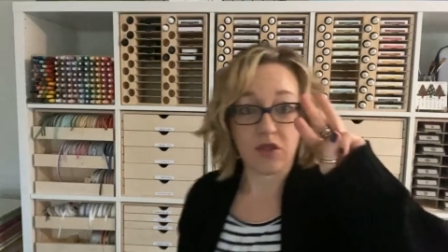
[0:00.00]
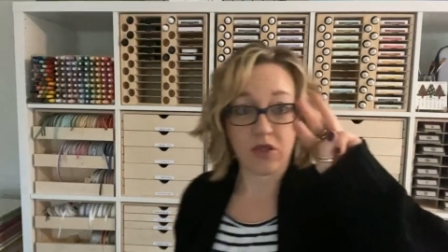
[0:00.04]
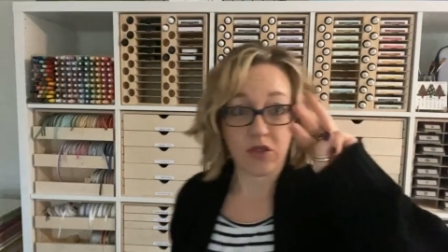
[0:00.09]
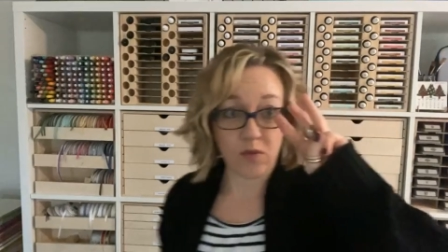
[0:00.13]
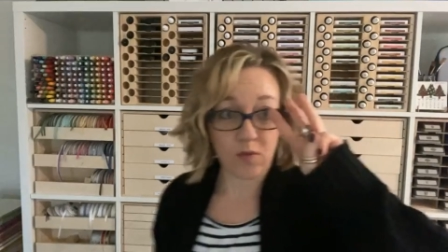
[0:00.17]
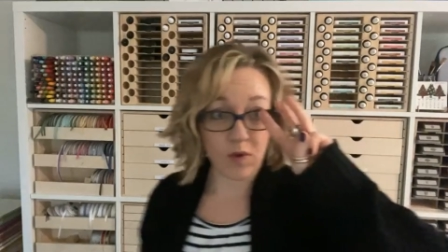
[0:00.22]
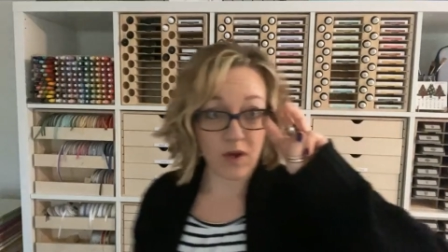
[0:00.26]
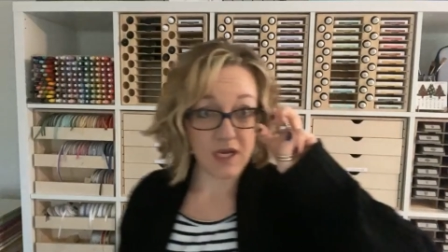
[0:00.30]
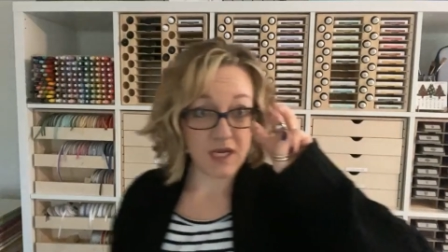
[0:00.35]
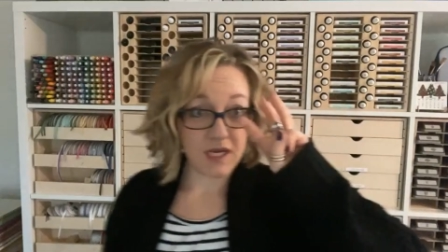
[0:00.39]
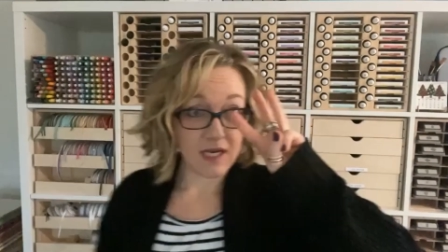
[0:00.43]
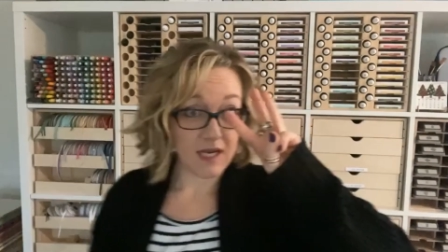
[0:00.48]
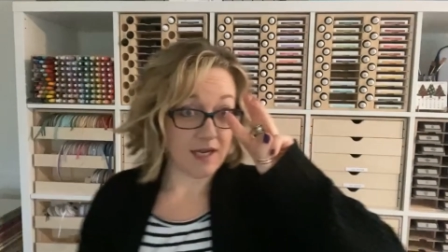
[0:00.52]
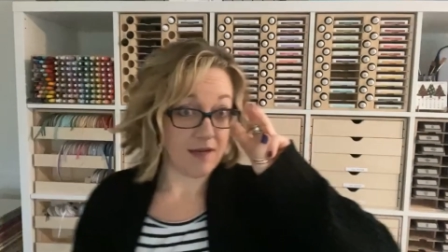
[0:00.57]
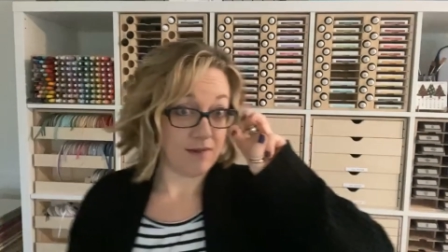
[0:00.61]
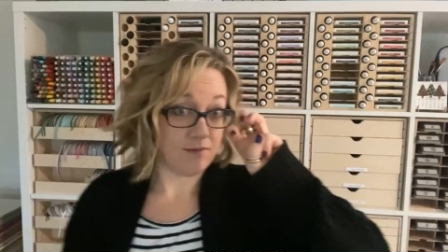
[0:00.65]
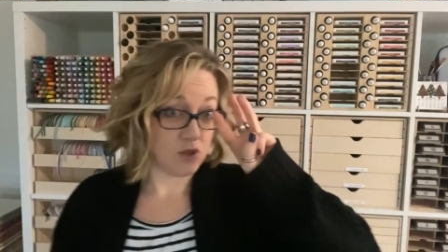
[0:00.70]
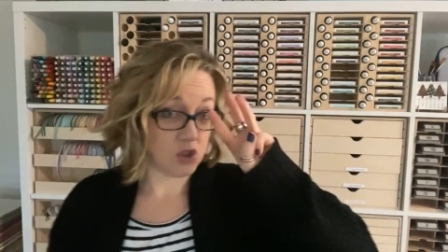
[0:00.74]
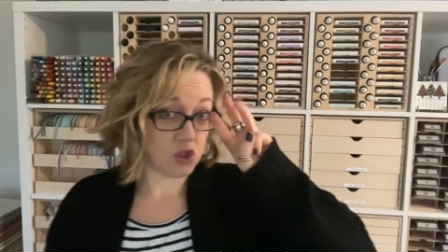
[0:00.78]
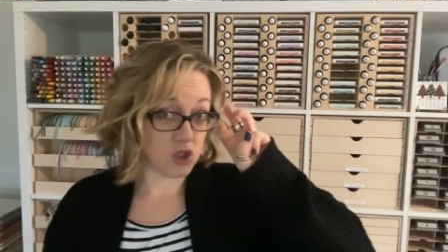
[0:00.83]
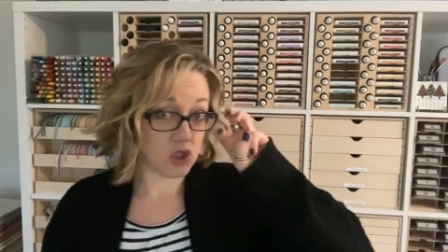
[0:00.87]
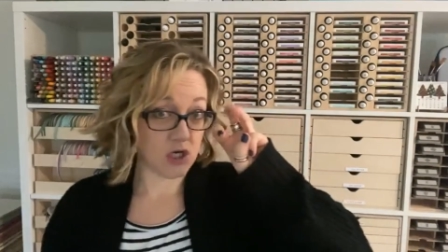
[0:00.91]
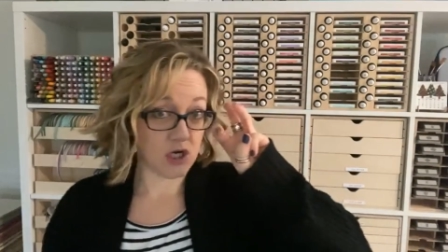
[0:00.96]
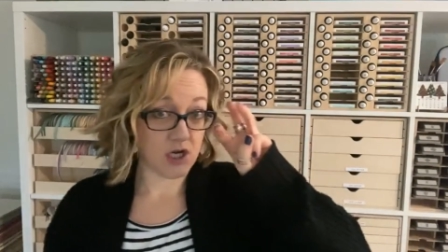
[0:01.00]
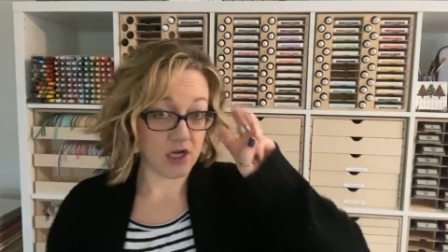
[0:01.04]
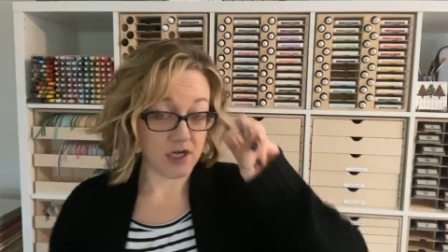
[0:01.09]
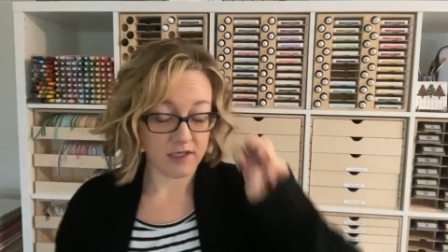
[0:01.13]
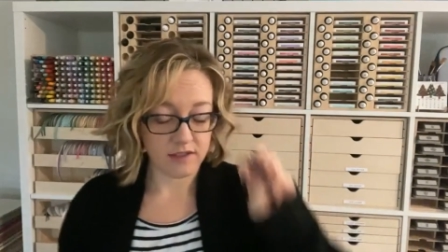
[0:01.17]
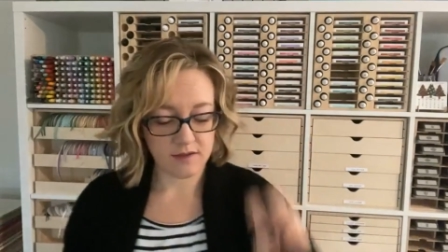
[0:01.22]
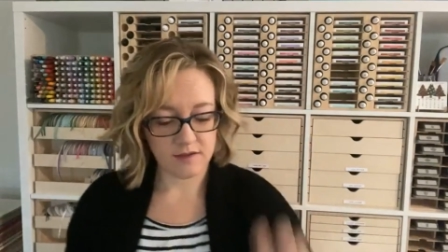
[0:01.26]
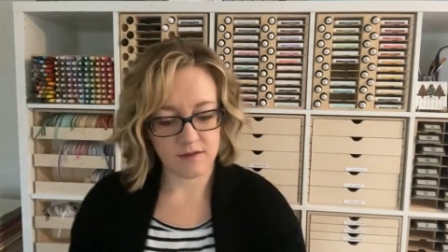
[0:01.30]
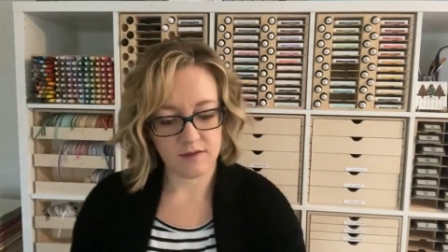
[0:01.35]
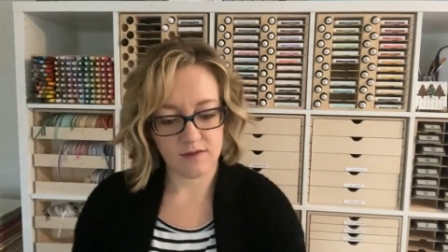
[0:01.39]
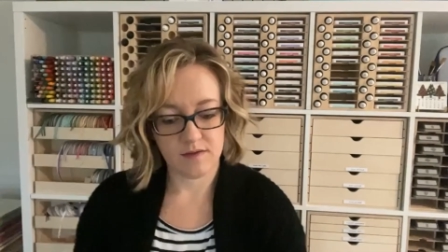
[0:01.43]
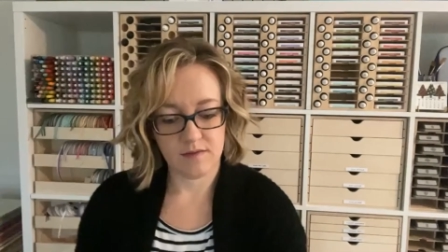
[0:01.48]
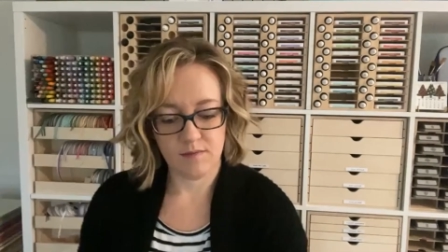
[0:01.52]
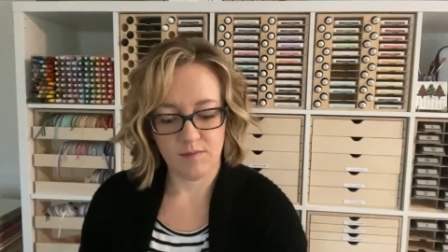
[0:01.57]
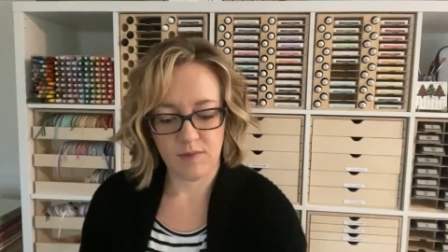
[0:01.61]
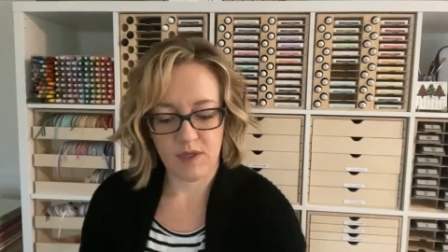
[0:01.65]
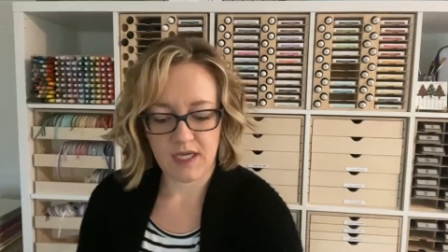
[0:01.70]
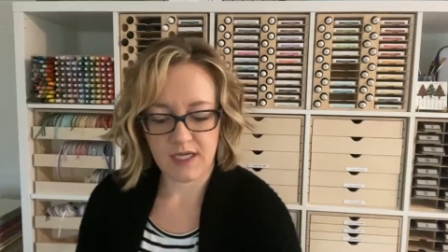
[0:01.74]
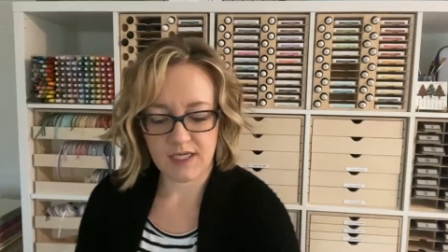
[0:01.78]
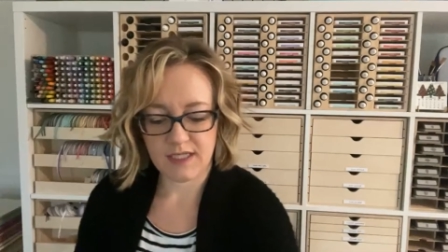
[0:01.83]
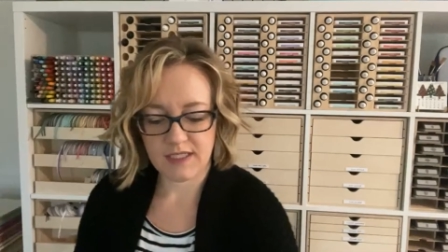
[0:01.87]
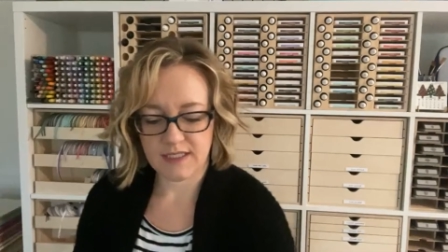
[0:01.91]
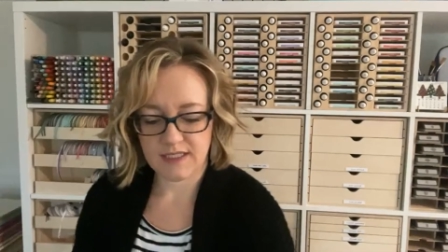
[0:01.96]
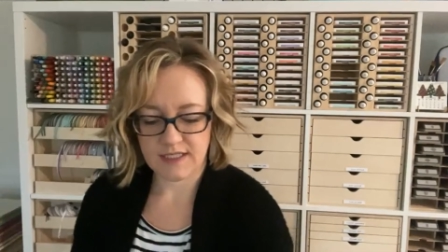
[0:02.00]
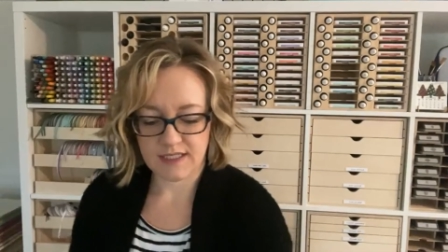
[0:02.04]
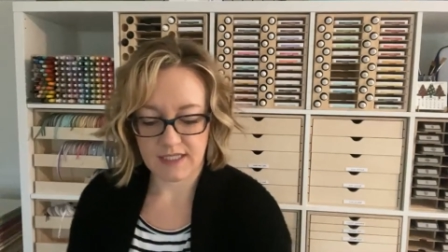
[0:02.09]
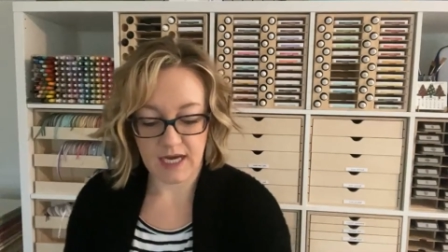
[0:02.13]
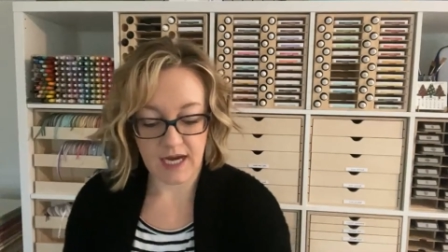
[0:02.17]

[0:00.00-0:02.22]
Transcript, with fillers: three names drawn because